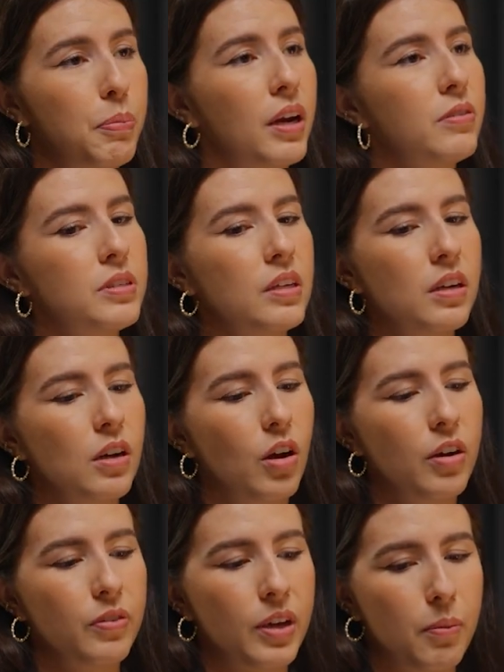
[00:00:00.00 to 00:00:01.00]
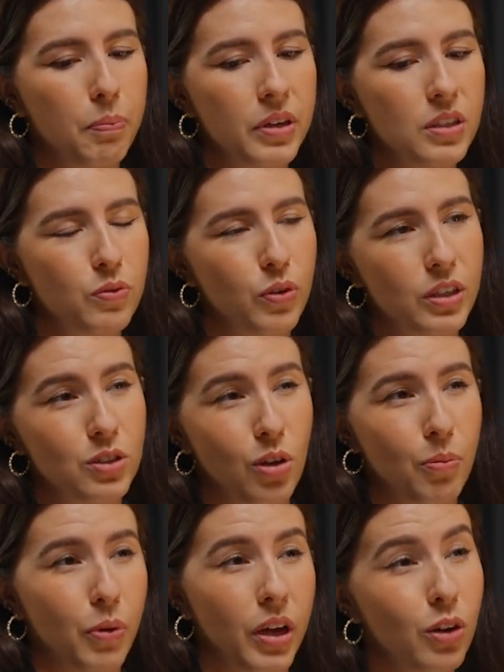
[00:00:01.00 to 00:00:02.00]
But I've seen a lot of companies, for
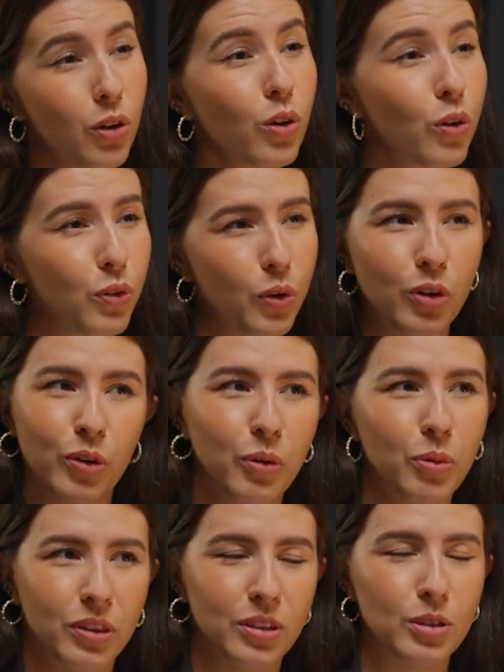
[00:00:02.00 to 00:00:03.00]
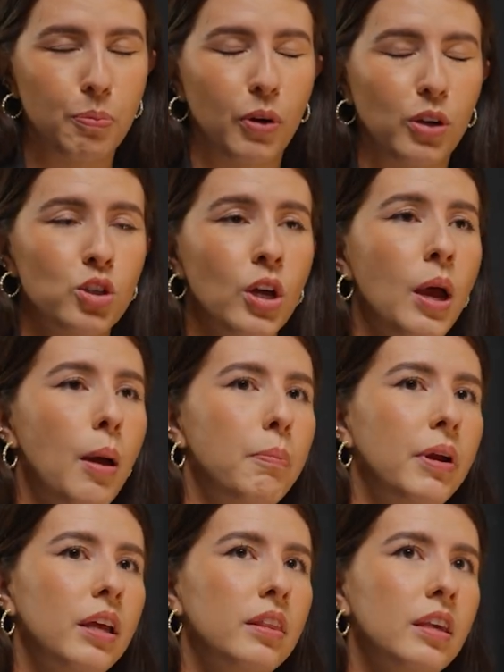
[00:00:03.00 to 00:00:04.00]
example, I don't know if you agree with this approach,
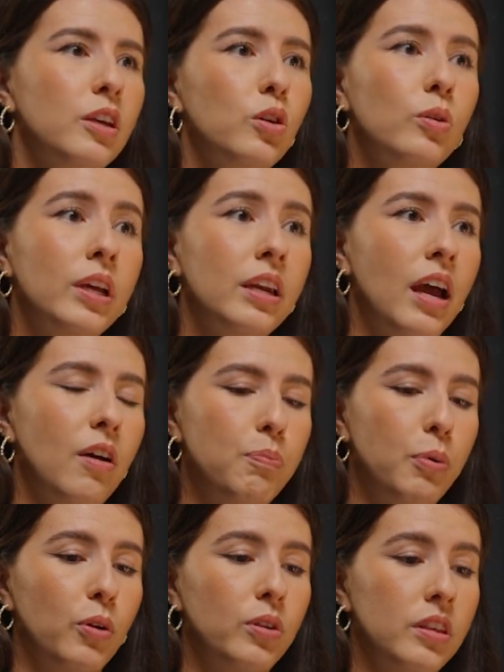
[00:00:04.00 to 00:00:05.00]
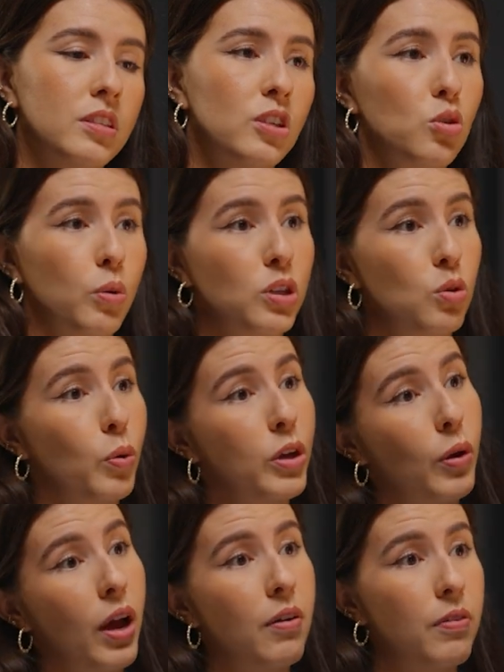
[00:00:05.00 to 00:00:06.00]
but I think you can have both a situation where
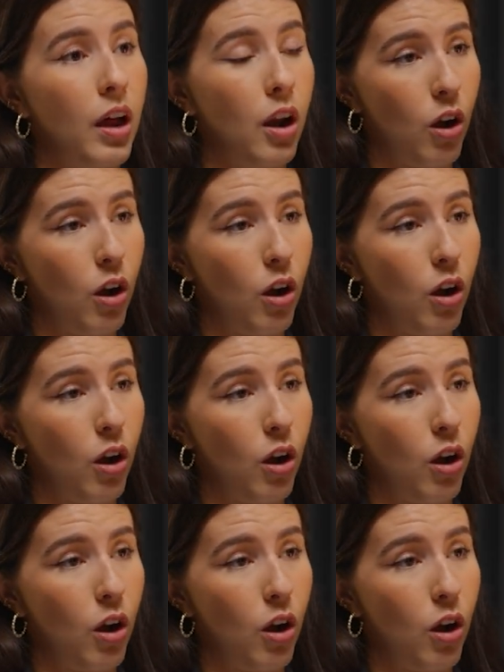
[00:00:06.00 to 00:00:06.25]
you have a